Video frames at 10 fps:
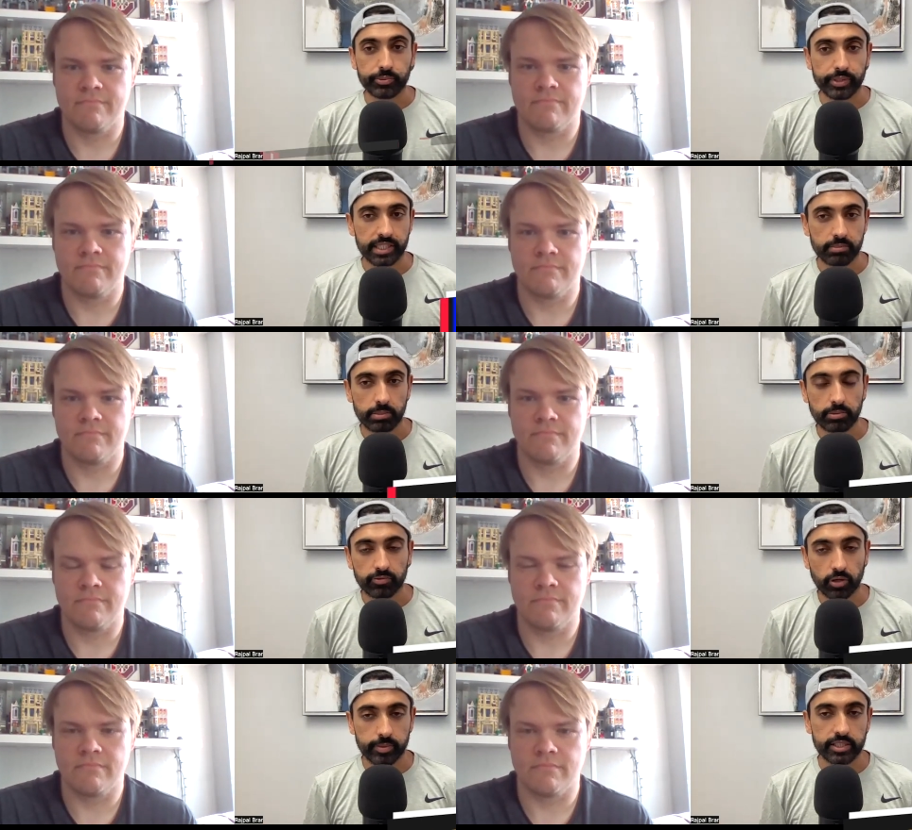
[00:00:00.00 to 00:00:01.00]
Speaker 1: from three C B
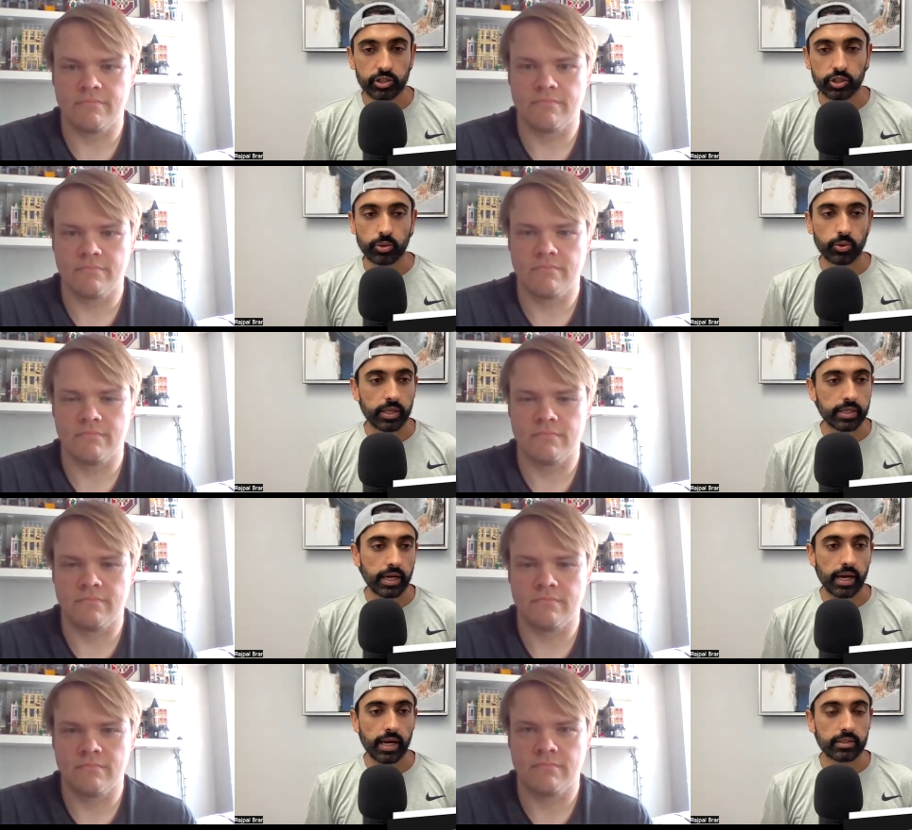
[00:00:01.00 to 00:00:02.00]
Performance,
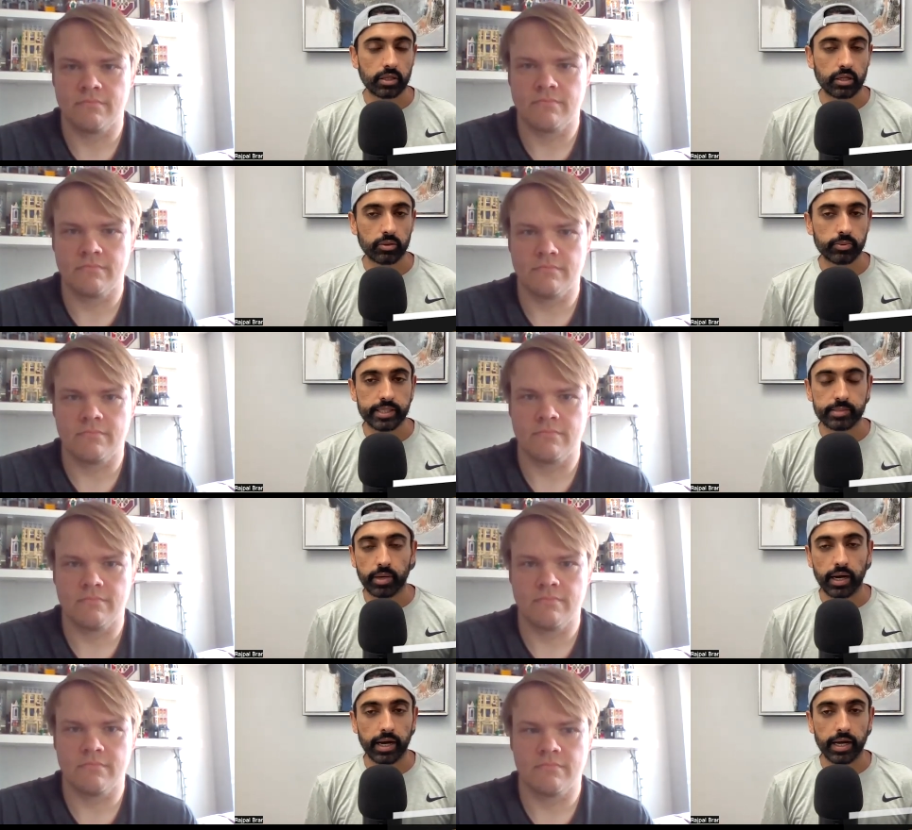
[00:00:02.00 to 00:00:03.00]
joined as always
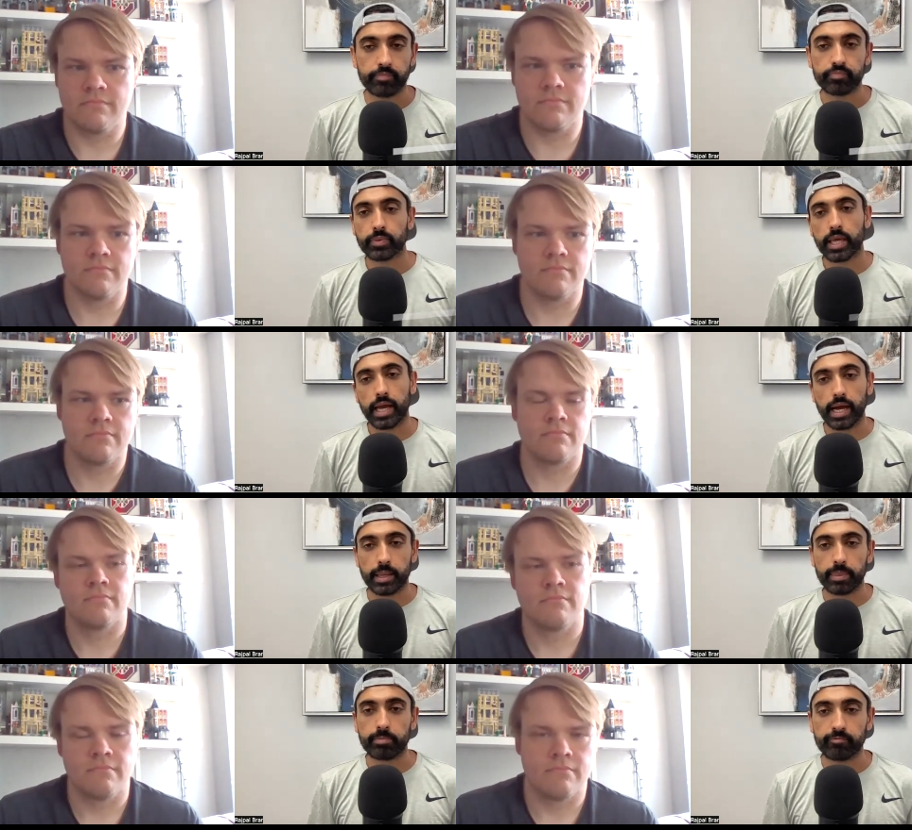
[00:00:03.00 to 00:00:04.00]
by
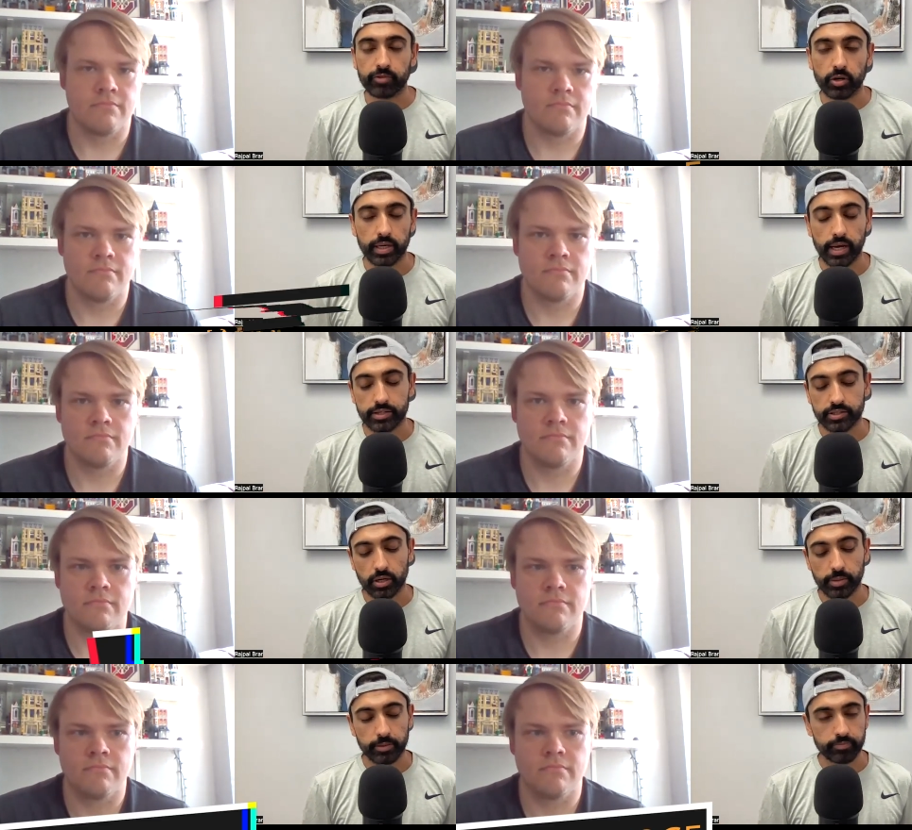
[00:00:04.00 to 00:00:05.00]
Adam Voge. How's it
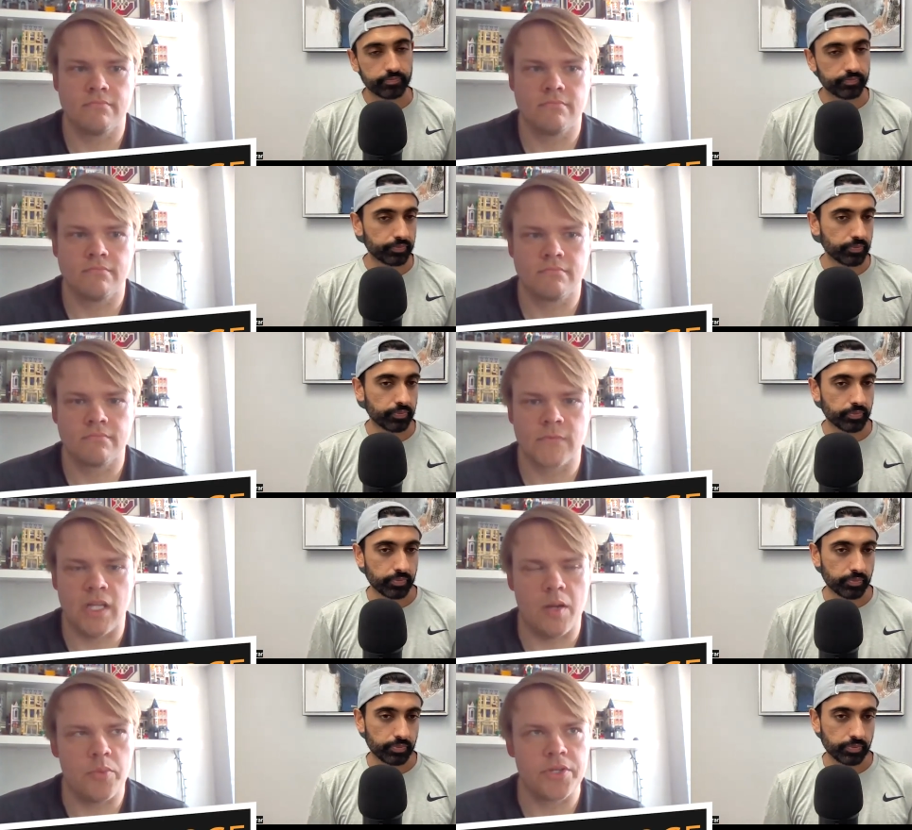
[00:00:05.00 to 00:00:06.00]
going, man?
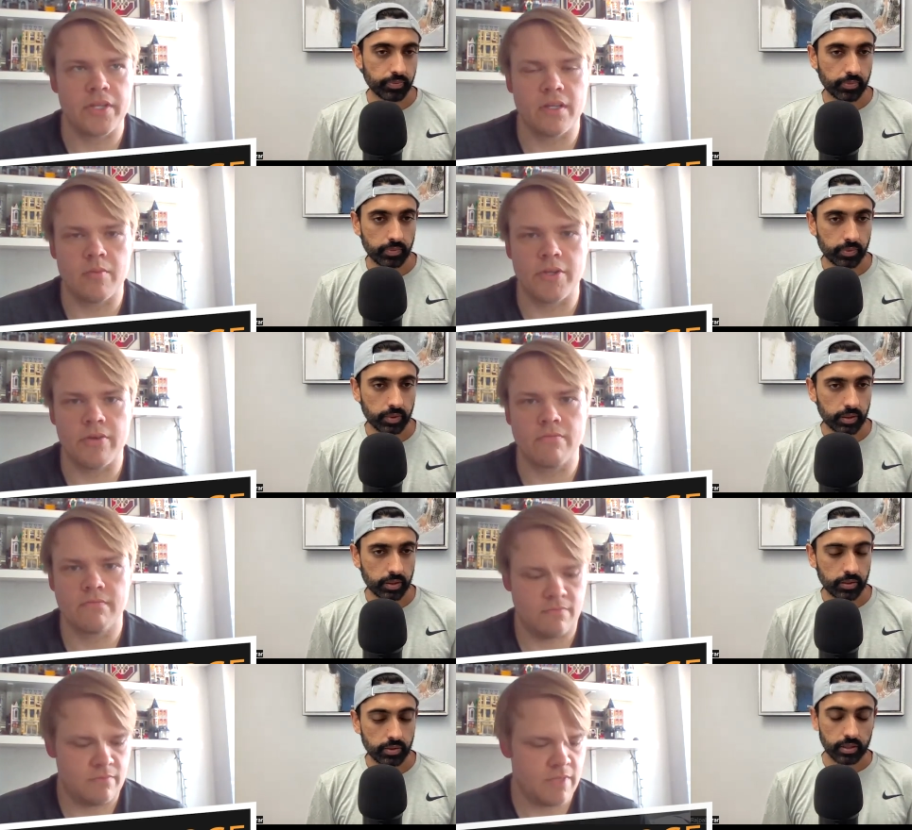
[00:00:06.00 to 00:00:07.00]
Speaker 2: I'm pretty good. How about
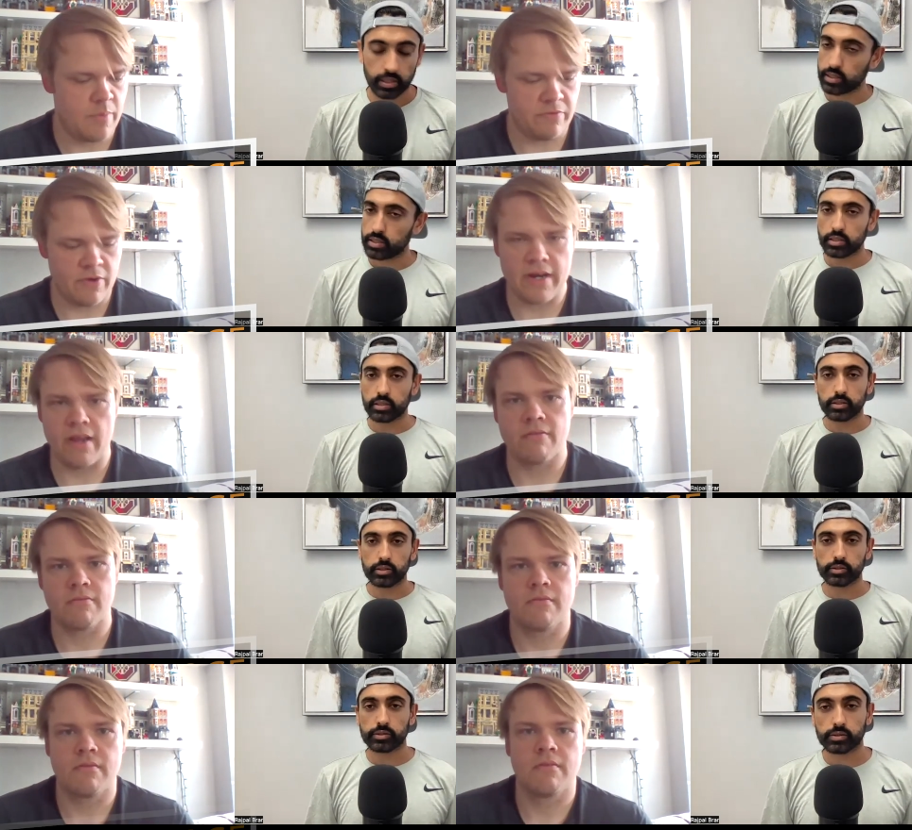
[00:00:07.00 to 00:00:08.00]
you? Happy Friday.
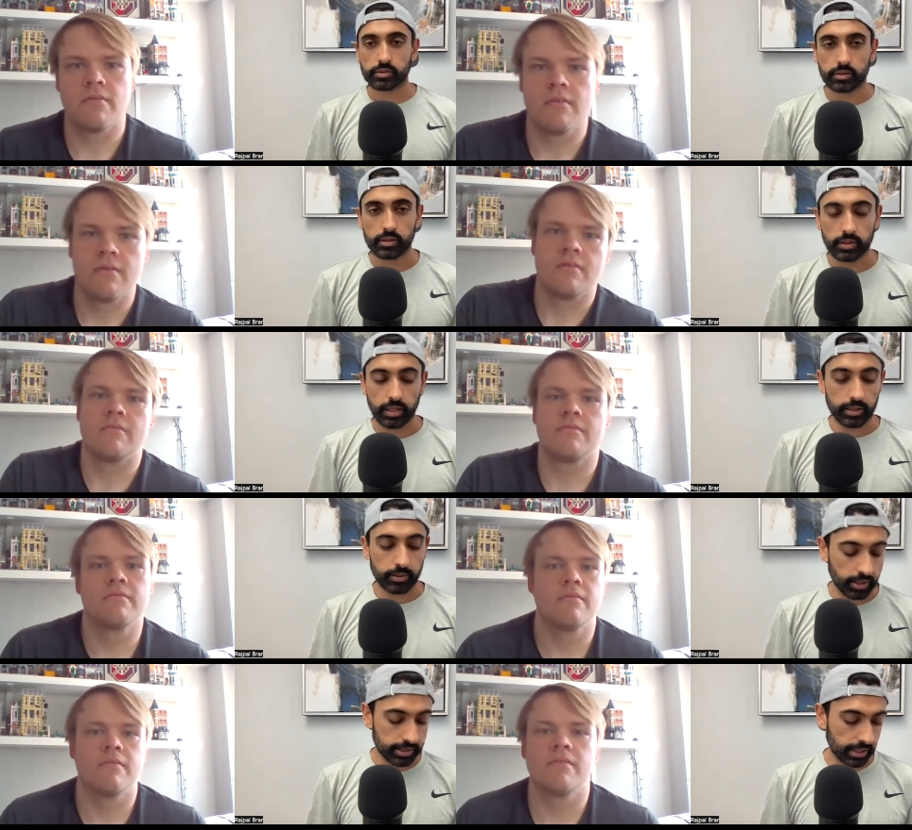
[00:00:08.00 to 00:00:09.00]

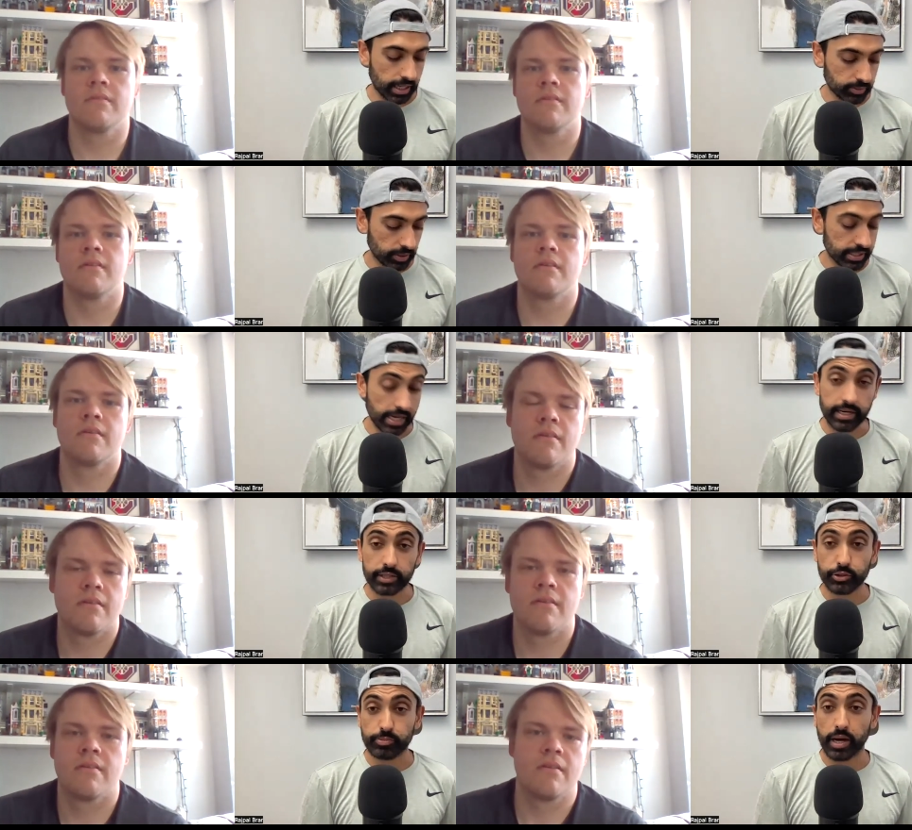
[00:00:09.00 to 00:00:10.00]
Speaker 1: Likewise, likewise. Hey,
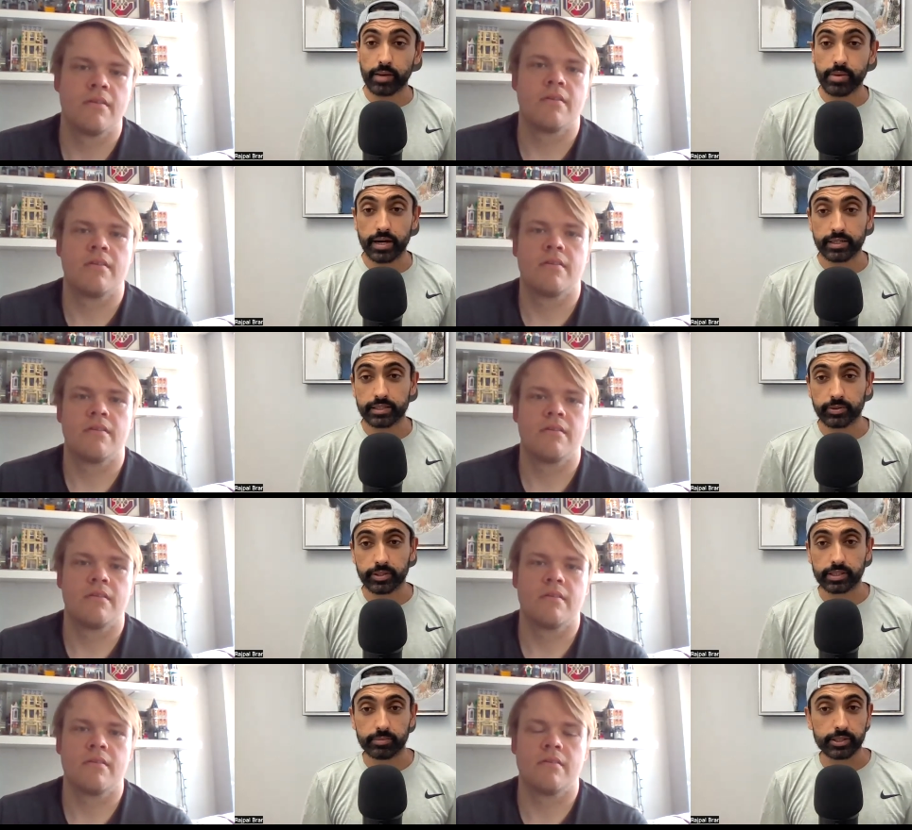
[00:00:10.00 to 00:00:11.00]
not too bad, man,
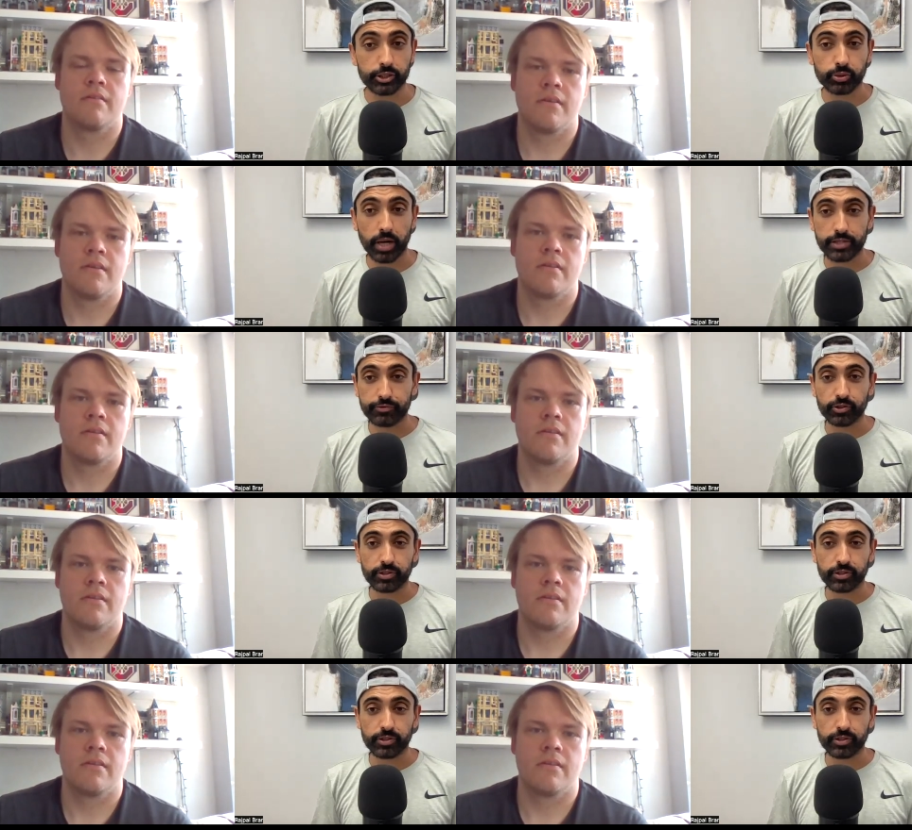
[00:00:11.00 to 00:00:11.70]
considering some of these transfer